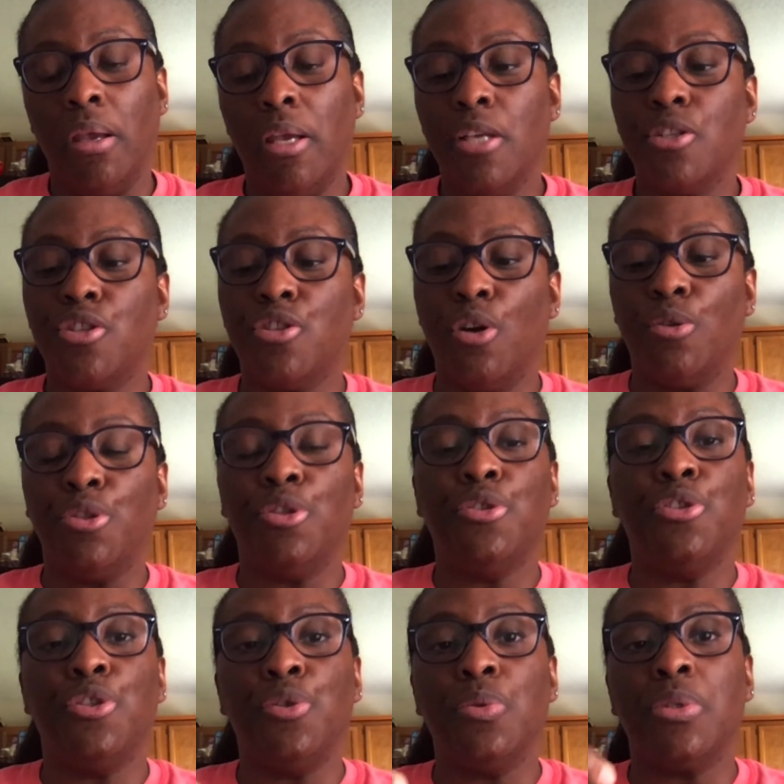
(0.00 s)
So you
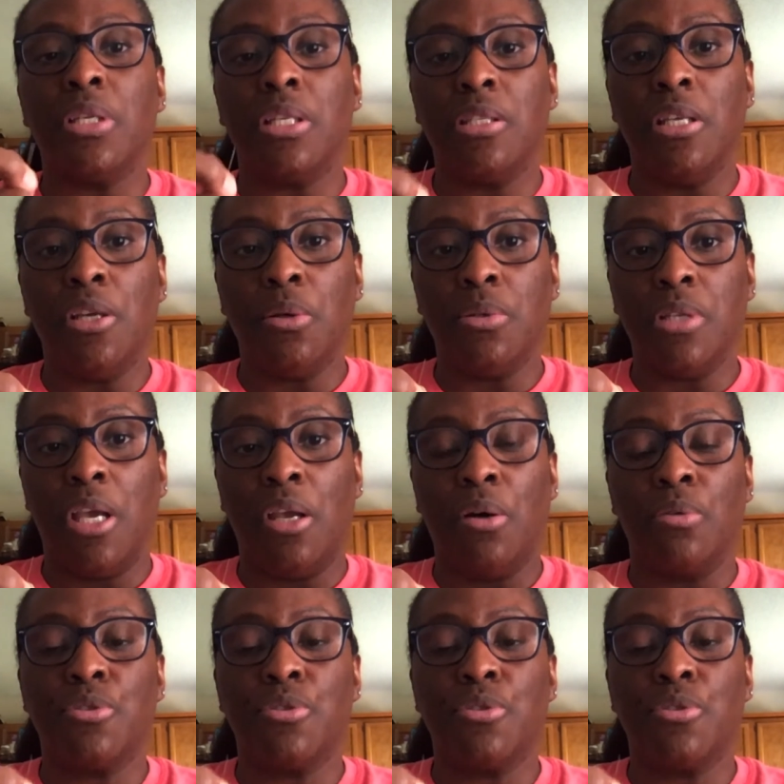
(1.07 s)
use a single tail.